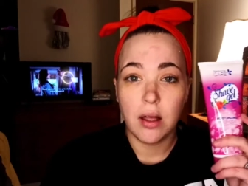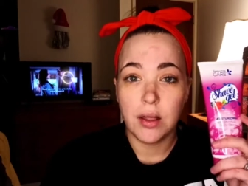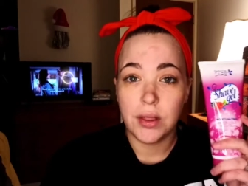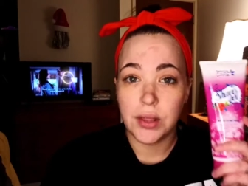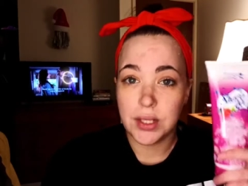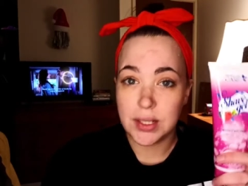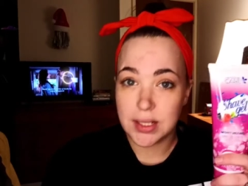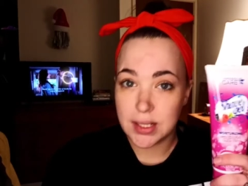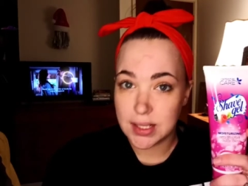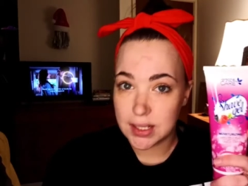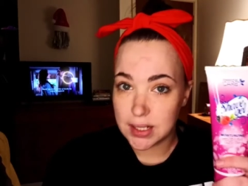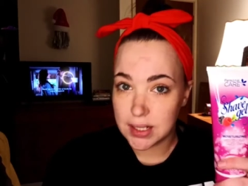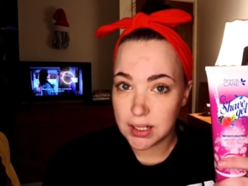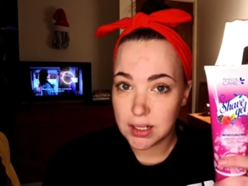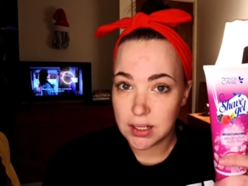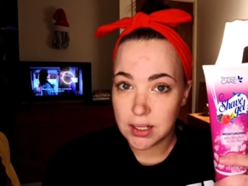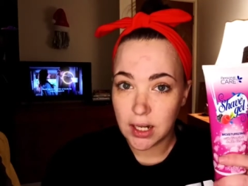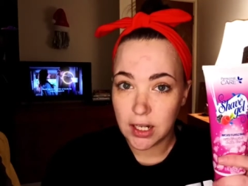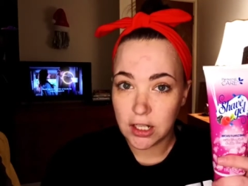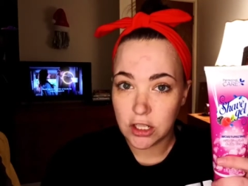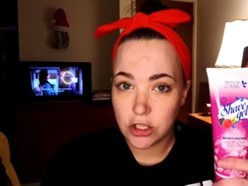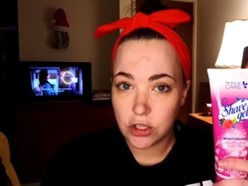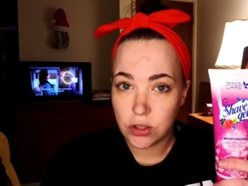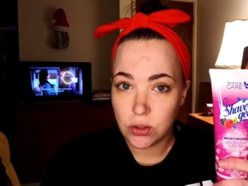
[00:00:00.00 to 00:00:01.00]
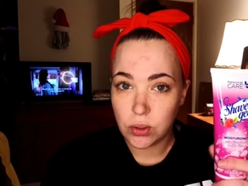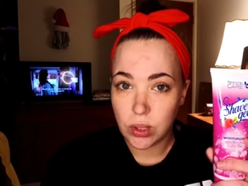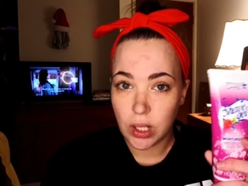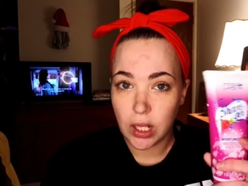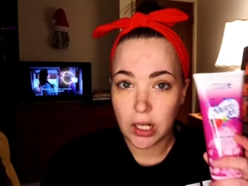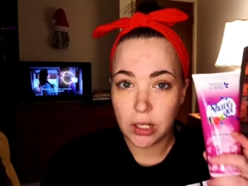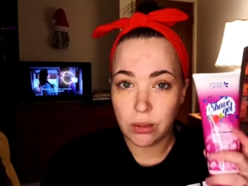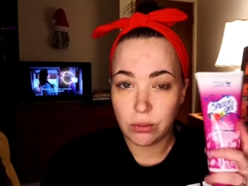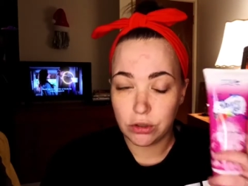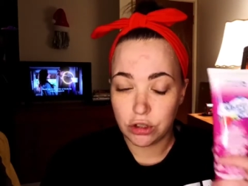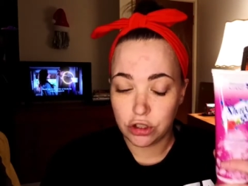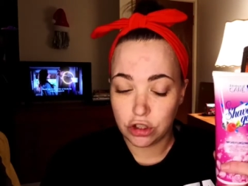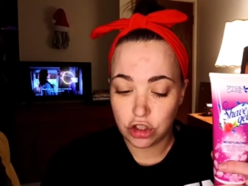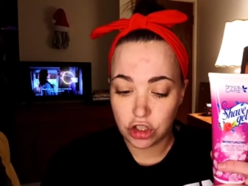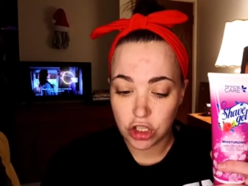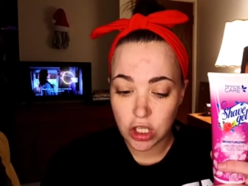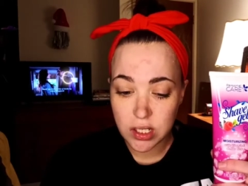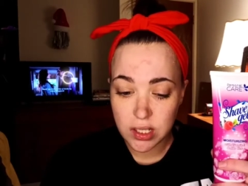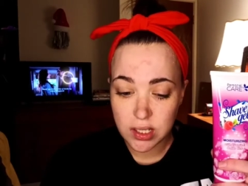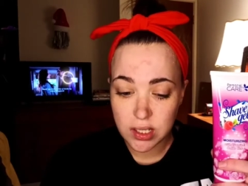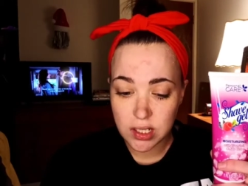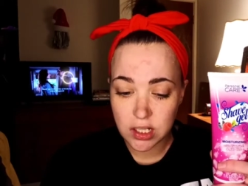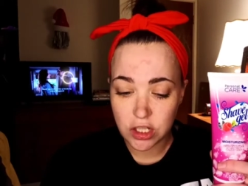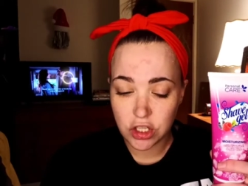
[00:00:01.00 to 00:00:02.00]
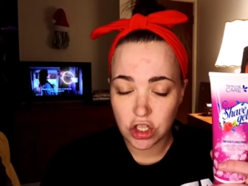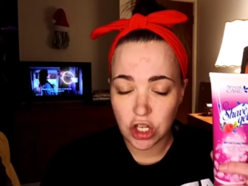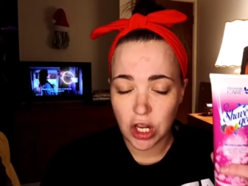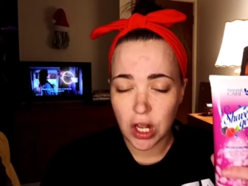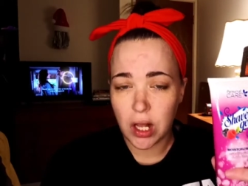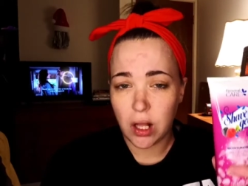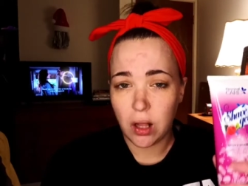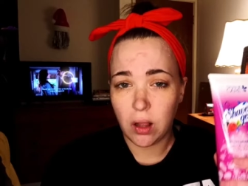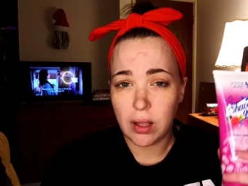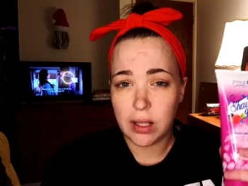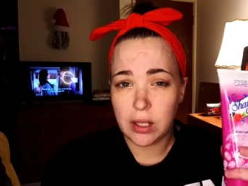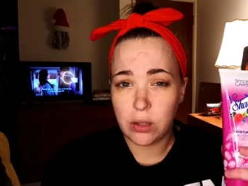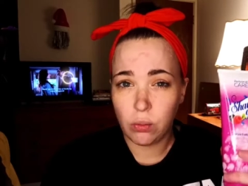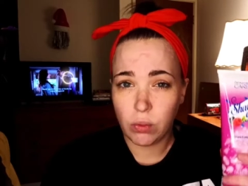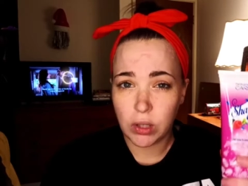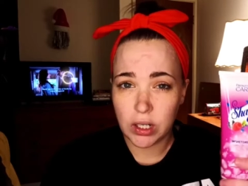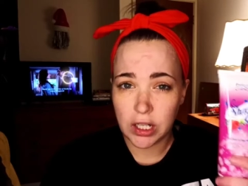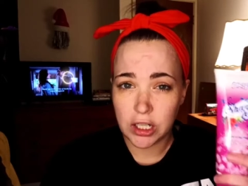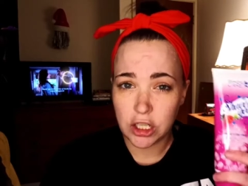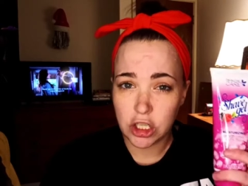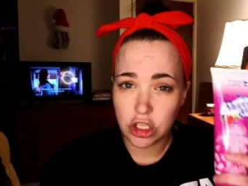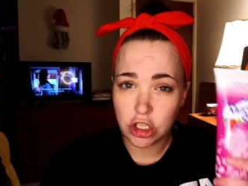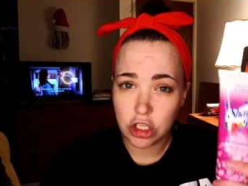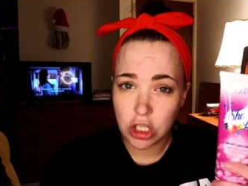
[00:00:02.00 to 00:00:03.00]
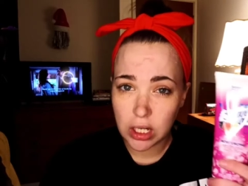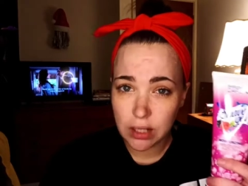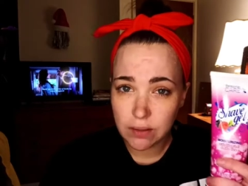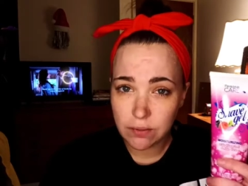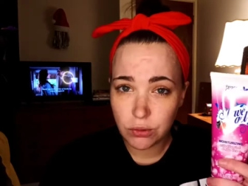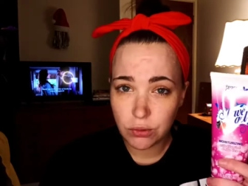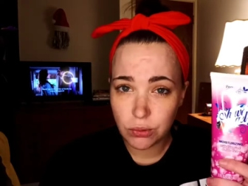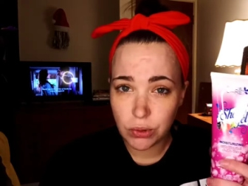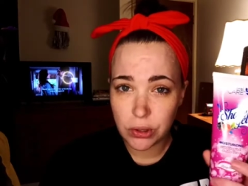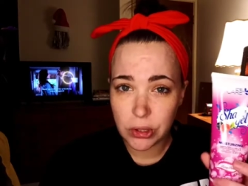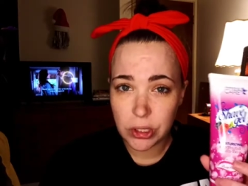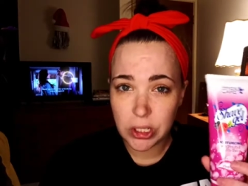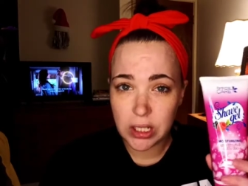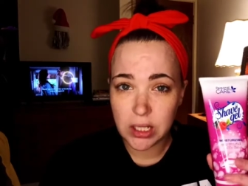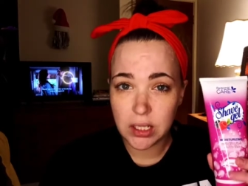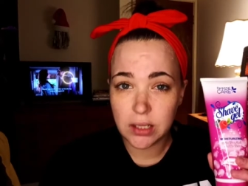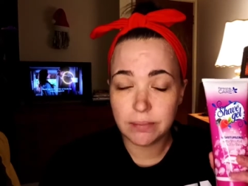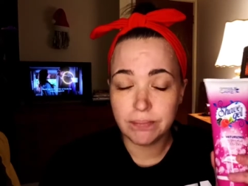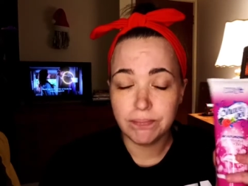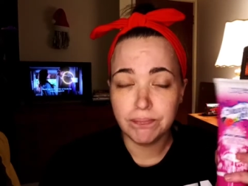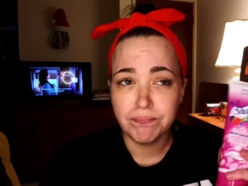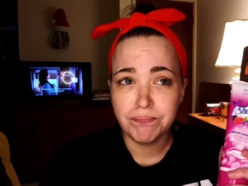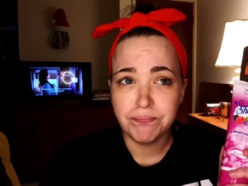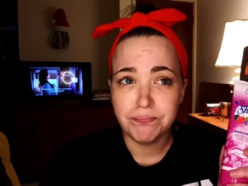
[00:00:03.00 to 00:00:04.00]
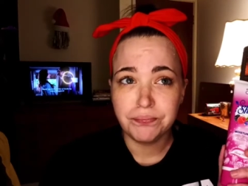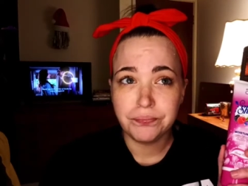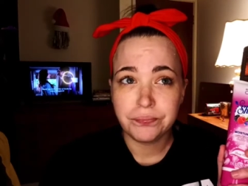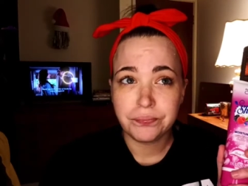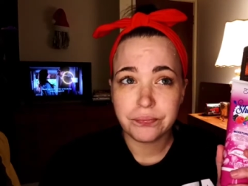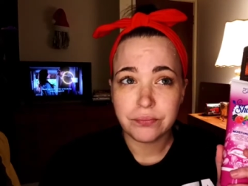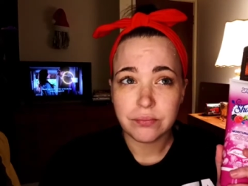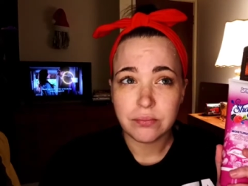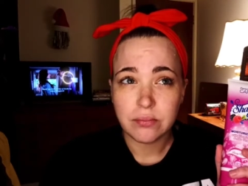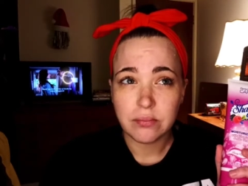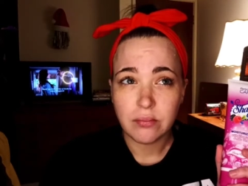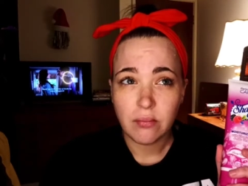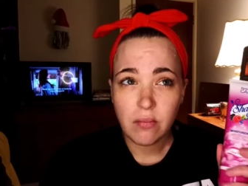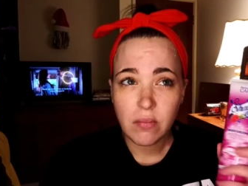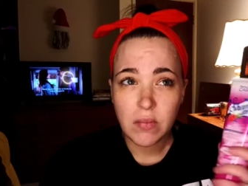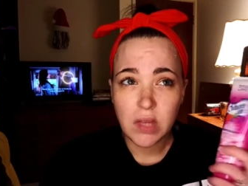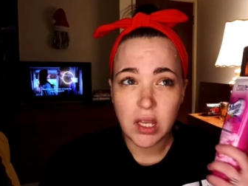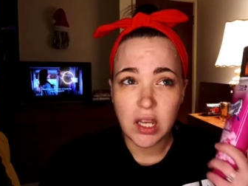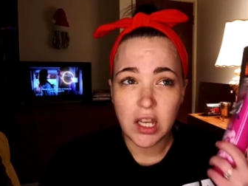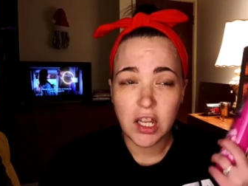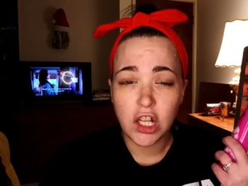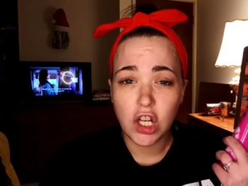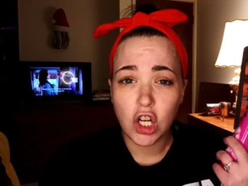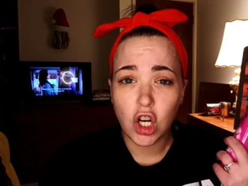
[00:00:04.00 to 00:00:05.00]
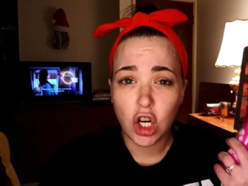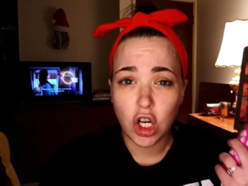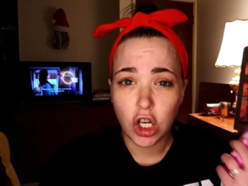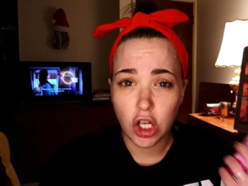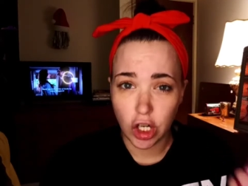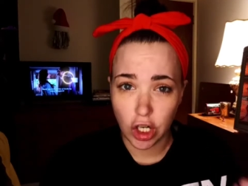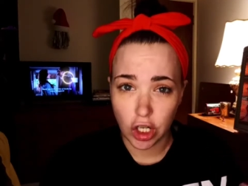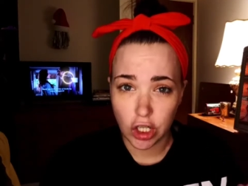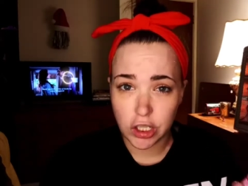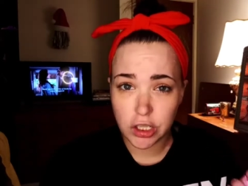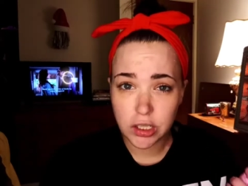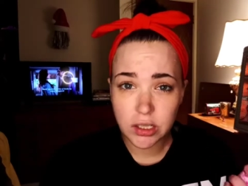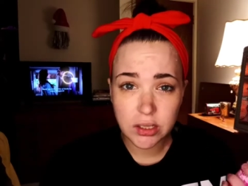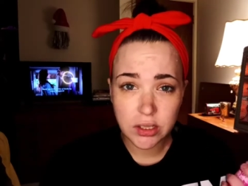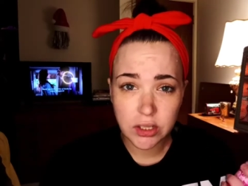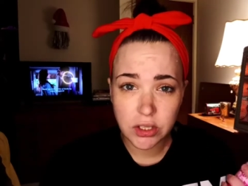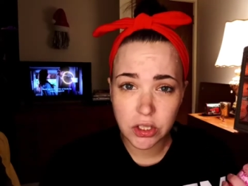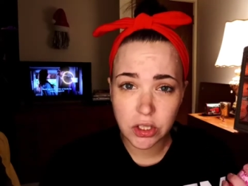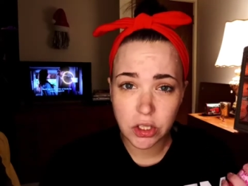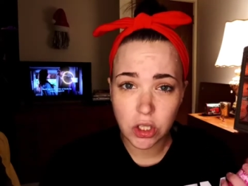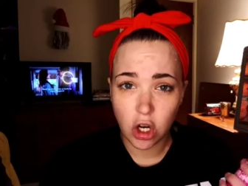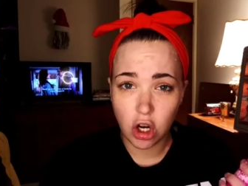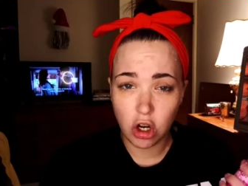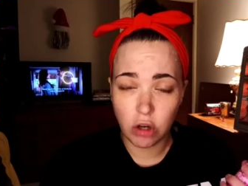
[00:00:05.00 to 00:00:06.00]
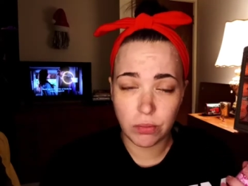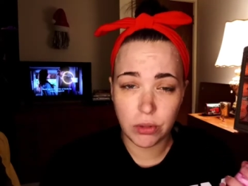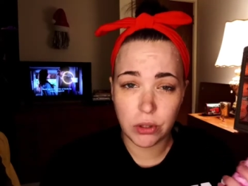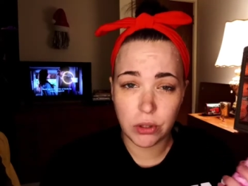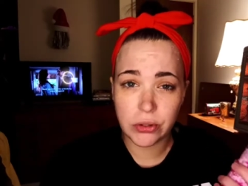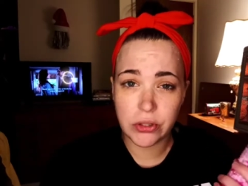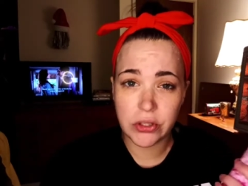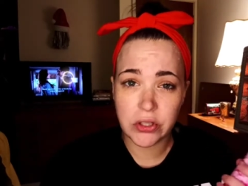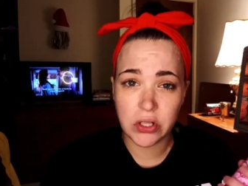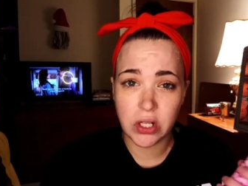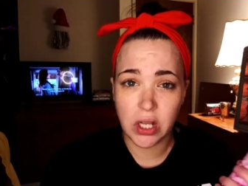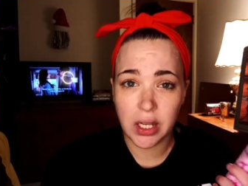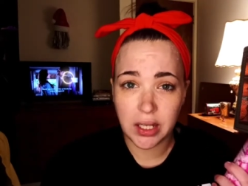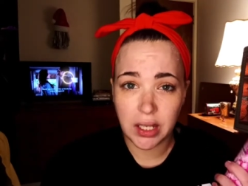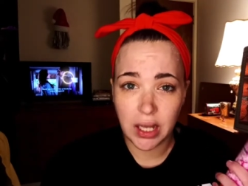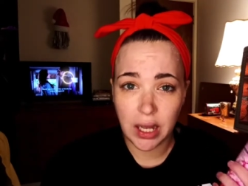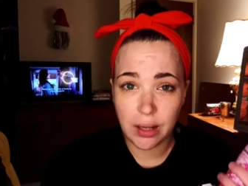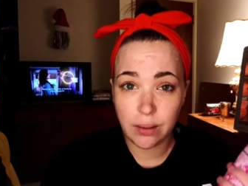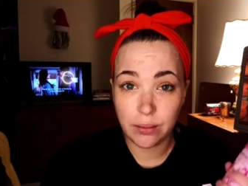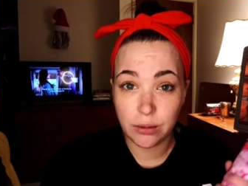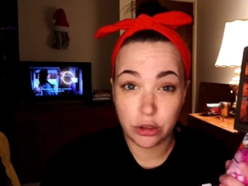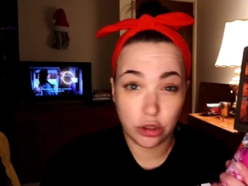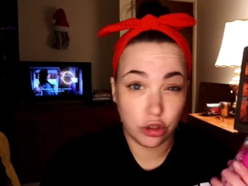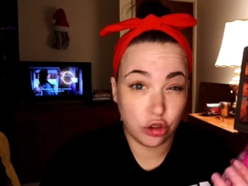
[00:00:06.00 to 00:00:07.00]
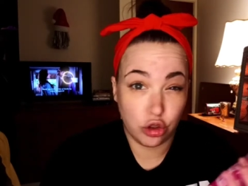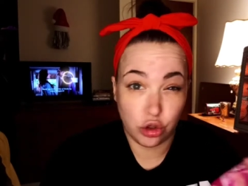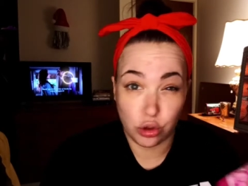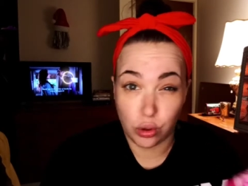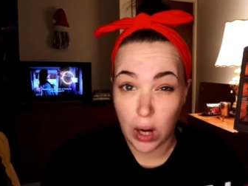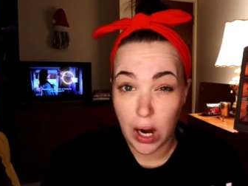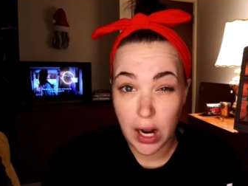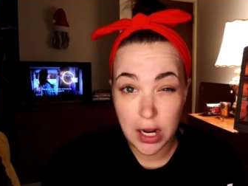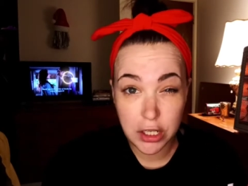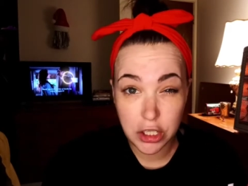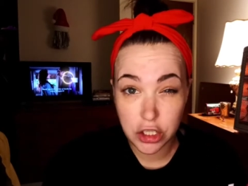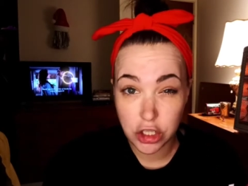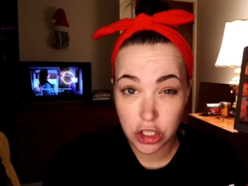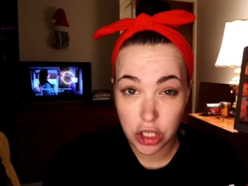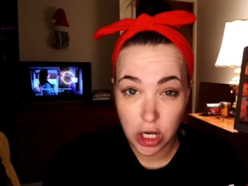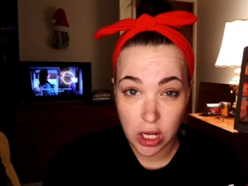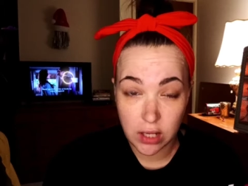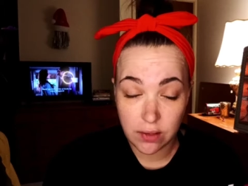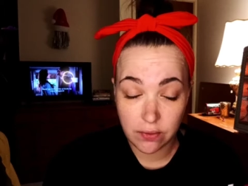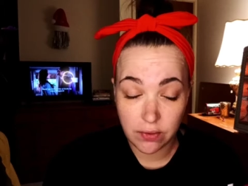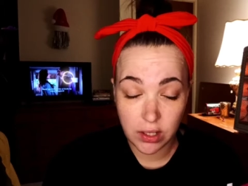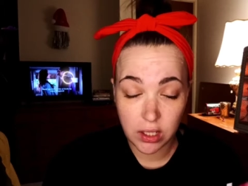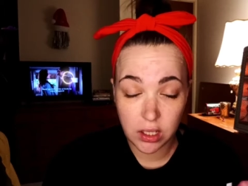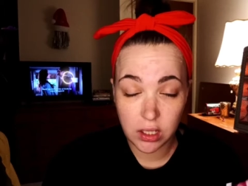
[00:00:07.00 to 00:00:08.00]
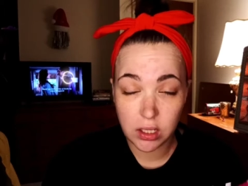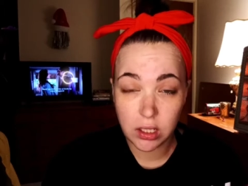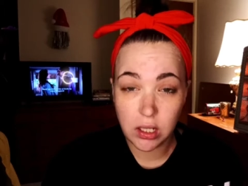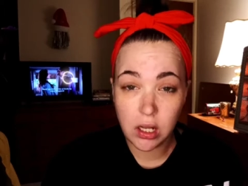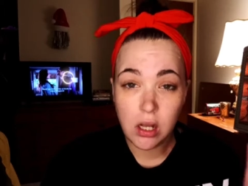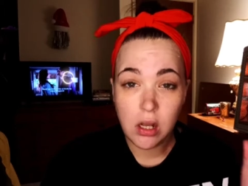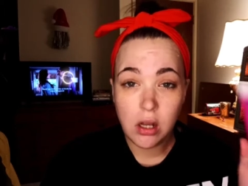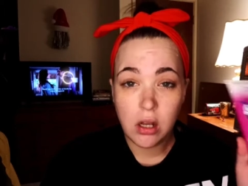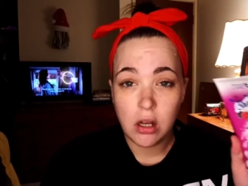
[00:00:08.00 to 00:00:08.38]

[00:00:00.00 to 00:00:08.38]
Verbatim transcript: This did not do that. It was just a gel, and when I shaved with it, it hurt almost like I was dry shaving,